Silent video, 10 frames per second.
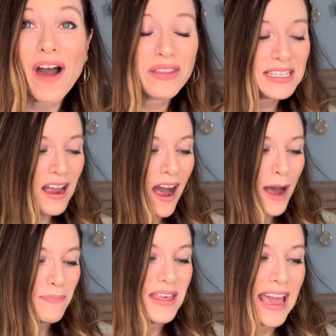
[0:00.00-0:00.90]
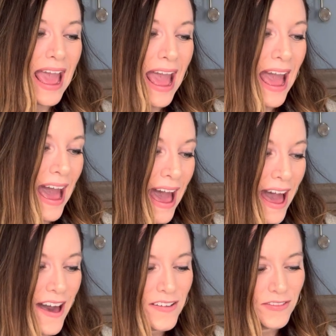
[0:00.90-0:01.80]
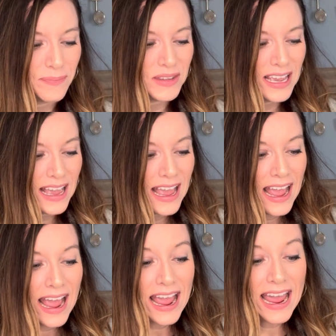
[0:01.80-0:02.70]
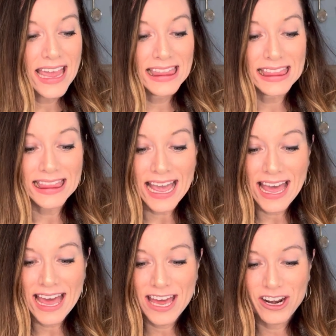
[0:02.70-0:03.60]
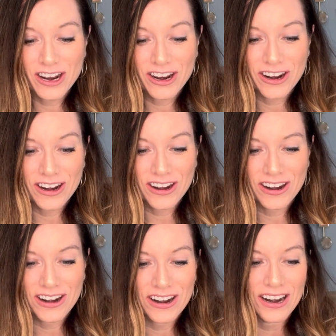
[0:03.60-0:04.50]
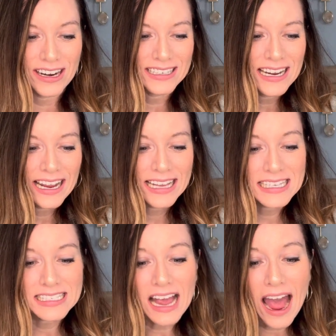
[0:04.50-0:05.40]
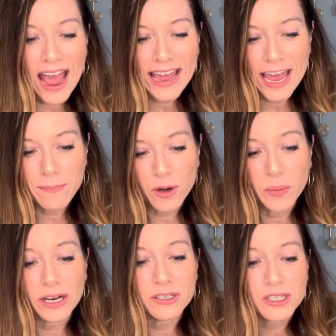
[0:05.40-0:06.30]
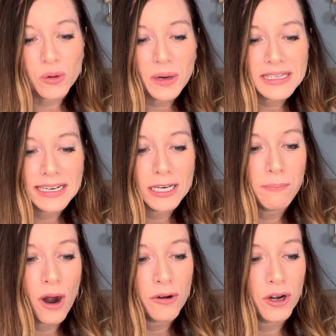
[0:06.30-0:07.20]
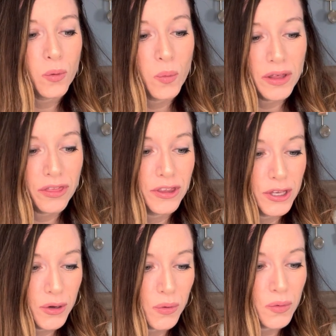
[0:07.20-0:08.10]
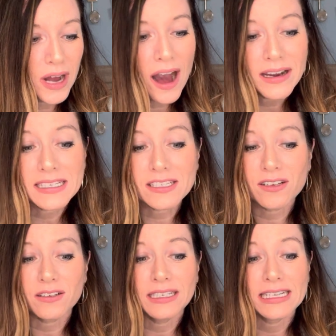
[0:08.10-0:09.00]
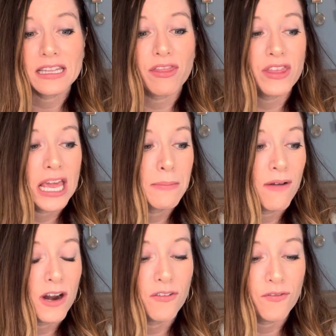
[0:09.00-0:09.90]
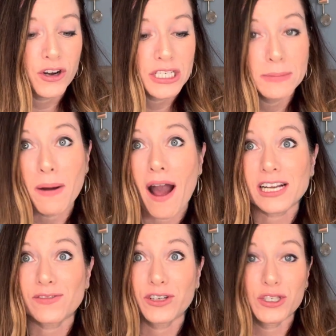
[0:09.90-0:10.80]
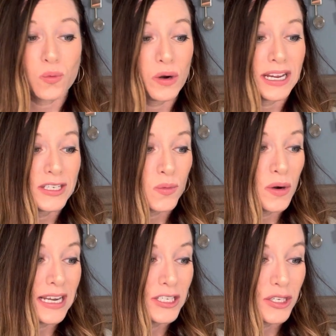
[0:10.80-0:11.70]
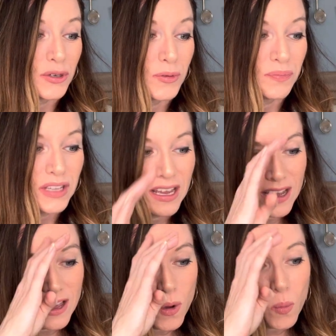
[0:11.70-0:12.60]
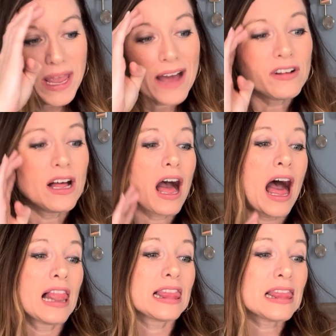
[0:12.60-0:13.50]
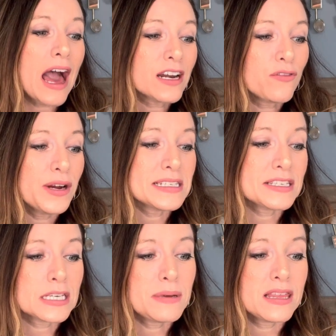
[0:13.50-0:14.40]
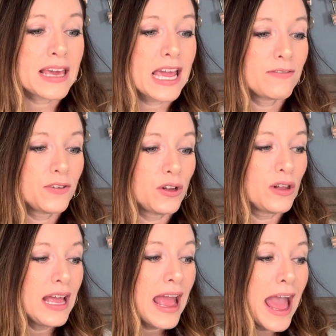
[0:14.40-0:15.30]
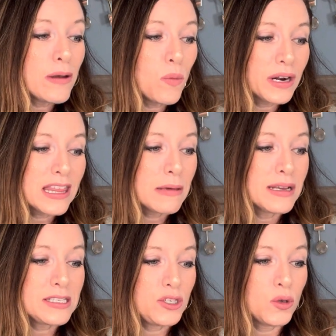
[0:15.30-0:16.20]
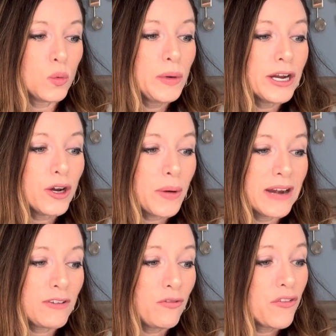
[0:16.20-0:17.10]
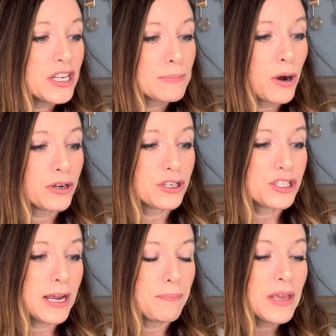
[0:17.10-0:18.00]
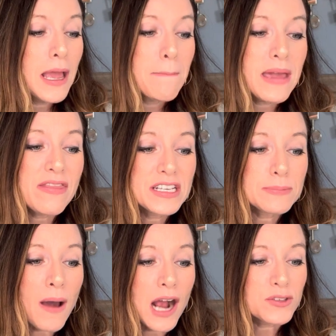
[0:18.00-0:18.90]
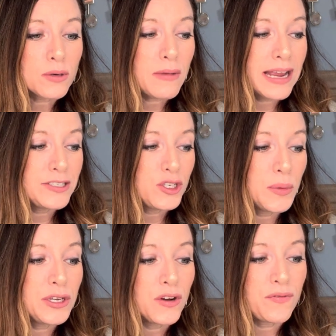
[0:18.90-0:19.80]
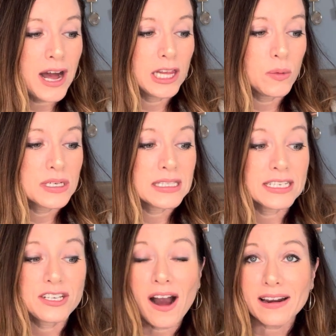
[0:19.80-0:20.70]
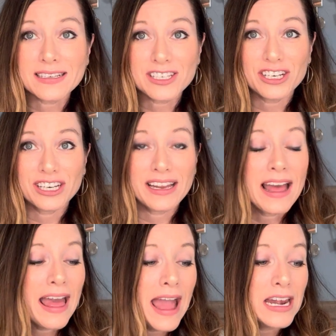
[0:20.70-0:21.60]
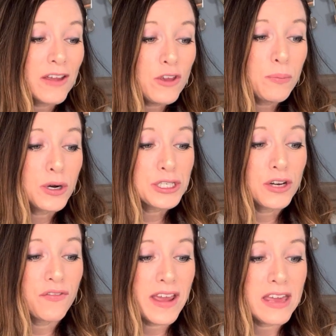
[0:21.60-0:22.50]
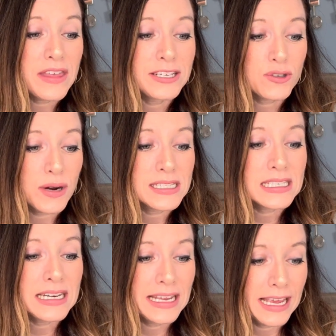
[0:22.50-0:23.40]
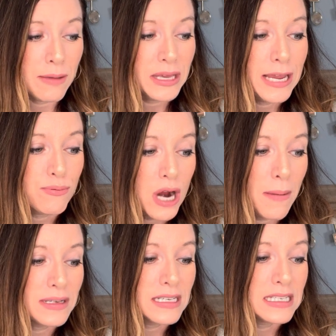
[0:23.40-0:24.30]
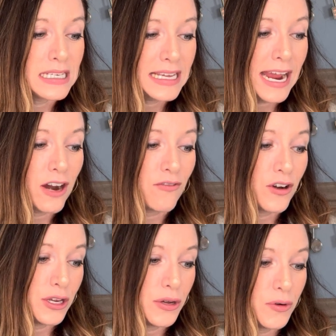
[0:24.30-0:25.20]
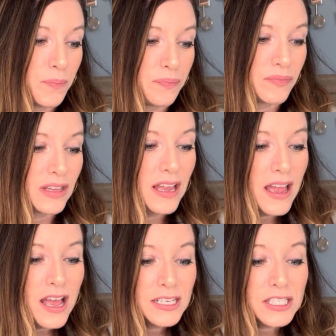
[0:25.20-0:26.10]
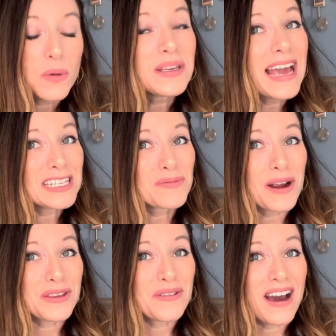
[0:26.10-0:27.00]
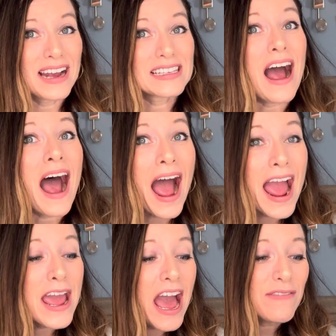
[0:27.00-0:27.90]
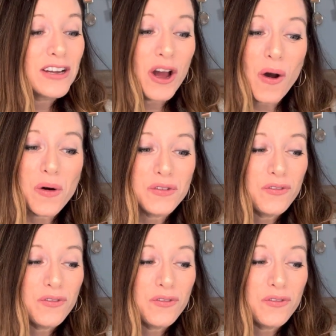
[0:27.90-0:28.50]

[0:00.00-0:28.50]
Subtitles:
the top, they have a letter. It says, hi, Amber, we are so excited to partner with you. God is good is the theme of our first box for 2022. We have a lot of reasons to be thankful, and one of them is you. We are grateful for this partnership. May this box remind you and your followers that God is good, and if you put your faith and trust in Him, He promises to care for you. So guess what, you guys? I have a code